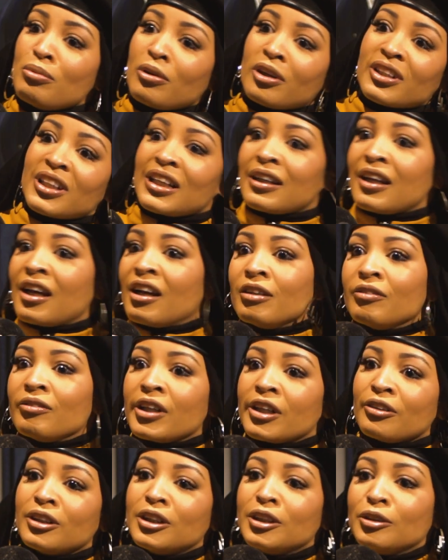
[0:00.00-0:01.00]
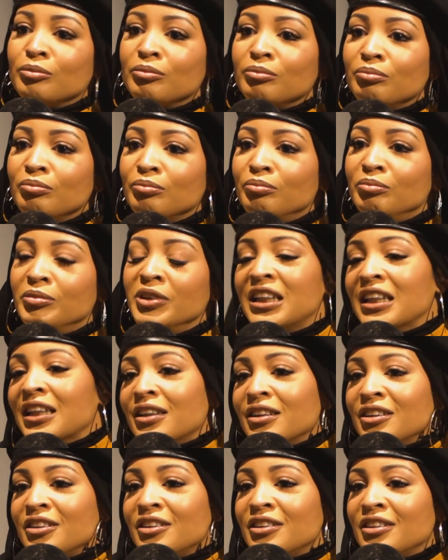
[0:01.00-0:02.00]
are taking the elevator up. Yeah.
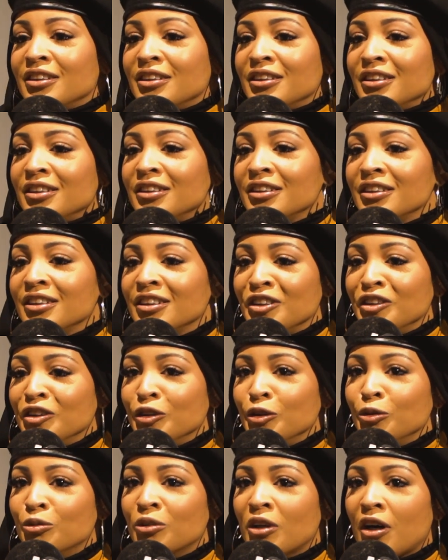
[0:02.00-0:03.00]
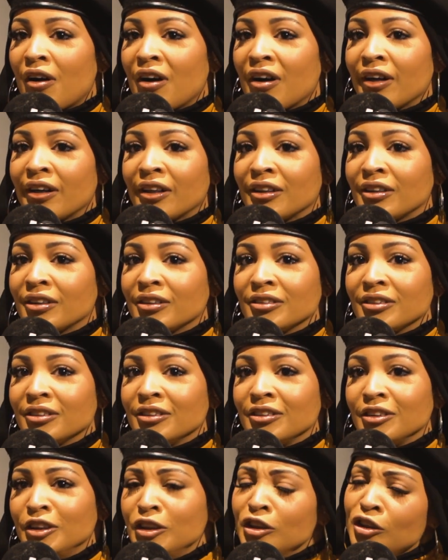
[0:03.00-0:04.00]
Because you are,
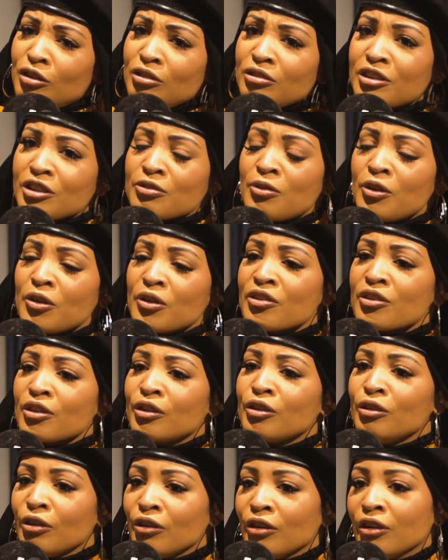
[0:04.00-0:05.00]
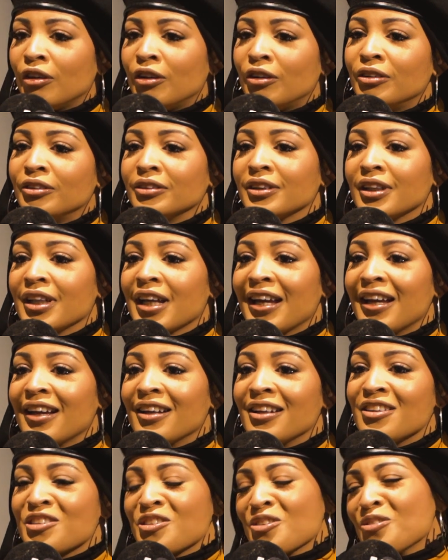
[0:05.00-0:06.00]
you know, just focused on your goal. Yeah.
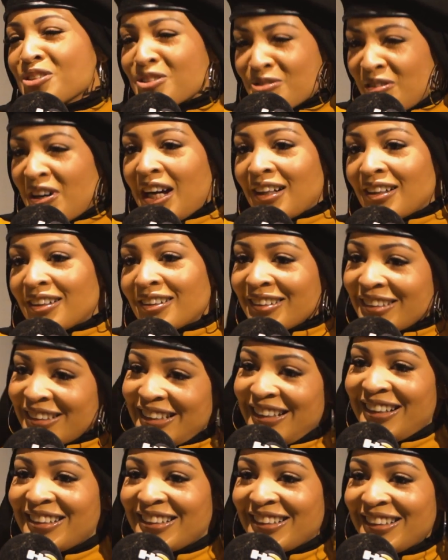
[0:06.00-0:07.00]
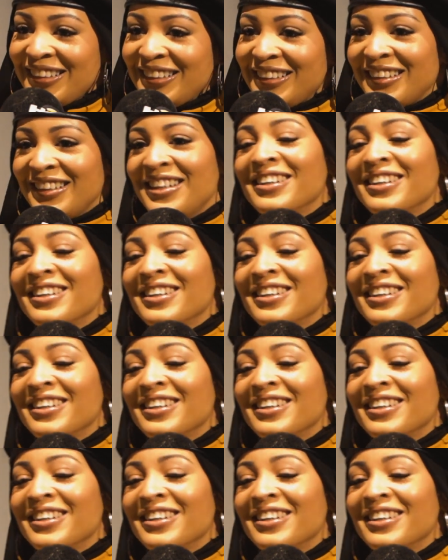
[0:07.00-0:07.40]
And so it's fine. Yeah. yeah.